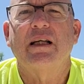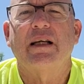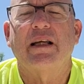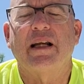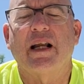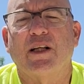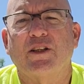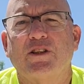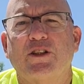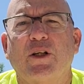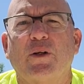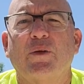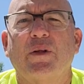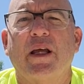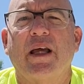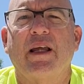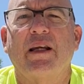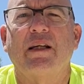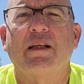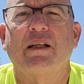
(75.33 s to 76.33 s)
and I'll show
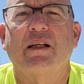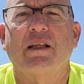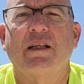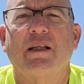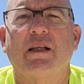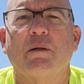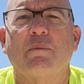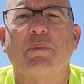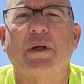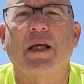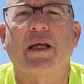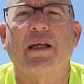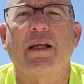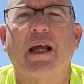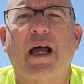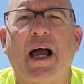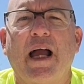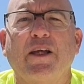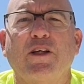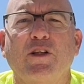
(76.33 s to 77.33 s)
that in a little bit
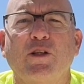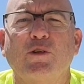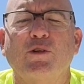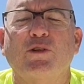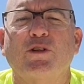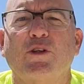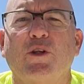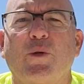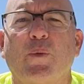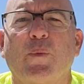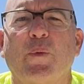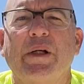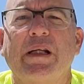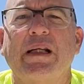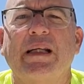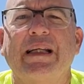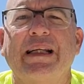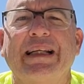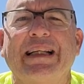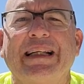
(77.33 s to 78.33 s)
I use
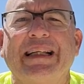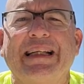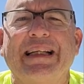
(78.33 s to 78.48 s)
three